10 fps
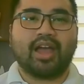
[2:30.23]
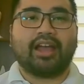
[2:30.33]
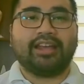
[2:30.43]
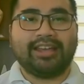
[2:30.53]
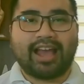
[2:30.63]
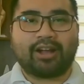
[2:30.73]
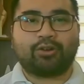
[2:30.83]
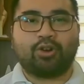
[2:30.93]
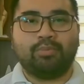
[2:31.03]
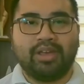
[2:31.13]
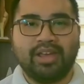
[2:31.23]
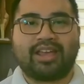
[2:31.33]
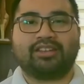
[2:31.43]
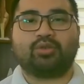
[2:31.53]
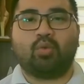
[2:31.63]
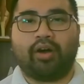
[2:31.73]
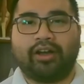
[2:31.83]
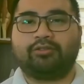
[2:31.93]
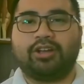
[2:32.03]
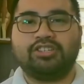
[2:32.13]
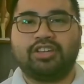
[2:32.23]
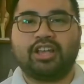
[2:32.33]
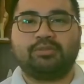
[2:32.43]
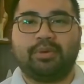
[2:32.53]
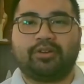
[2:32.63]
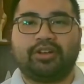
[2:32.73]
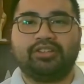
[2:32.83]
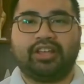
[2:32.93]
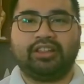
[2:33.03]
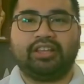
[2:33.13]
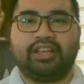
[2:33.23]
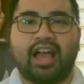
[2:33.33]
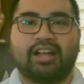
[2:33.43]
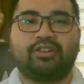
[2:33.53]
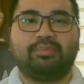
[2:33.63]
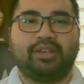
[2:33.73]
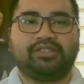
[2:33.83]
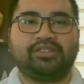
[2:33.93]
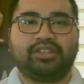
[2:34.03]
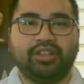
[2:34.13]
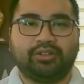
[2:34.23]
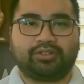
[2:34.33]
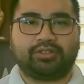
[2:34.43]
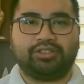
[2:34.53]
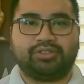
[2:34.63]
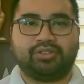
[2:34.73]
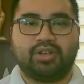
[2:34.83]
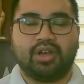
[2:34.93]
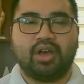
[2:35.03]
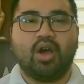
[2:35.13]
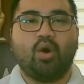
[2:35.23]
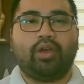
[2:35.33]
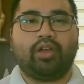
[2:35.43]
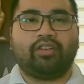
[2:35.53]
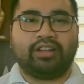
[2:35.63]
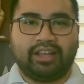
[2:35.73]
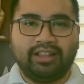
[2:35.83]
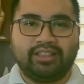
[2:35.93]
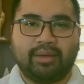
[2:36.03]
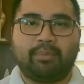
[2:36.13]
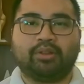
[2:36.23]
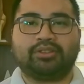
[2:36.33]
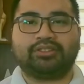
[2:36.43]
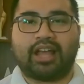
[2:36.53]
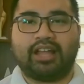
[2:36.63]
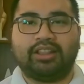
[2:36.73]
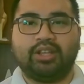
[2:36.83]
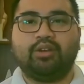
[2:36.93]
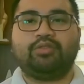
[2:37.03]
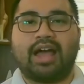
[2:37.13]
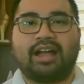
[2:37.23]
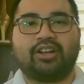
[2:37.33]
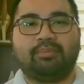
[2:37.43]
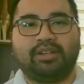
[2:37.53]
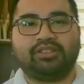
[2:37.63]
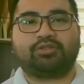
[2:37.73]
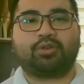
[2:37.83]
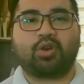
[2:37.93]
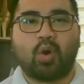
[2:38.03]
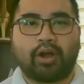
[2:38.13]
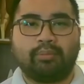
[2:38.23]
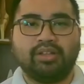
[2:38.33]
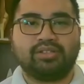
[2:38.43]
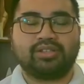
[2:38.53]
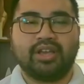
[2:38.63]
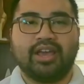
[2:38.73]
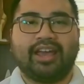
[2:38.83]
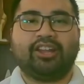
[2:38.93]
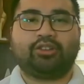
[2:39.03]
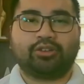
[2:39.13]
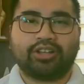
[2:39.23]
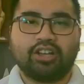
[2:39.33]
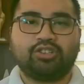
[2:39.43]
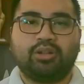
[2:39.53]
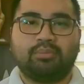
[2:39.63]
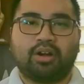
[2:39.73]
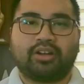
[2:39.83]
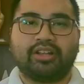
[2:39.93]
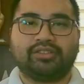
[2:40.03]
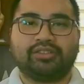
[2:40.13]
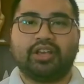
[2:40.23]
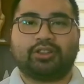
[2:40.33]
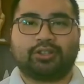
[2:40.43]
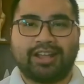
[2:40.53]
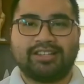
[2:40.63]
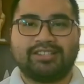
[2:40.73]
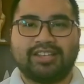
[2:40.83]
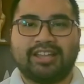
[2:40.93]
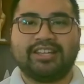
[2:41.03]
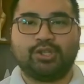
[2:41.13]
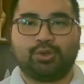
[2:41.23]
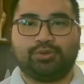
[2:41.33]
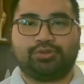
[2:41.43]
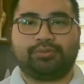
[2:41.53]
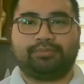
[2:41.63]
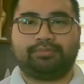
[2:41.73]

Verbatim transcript: e Inc. has a wide-ranging experience in the agribusiness industries. We have an in-depth understanding of the agribusiness requirements, international markets, trends, and issues.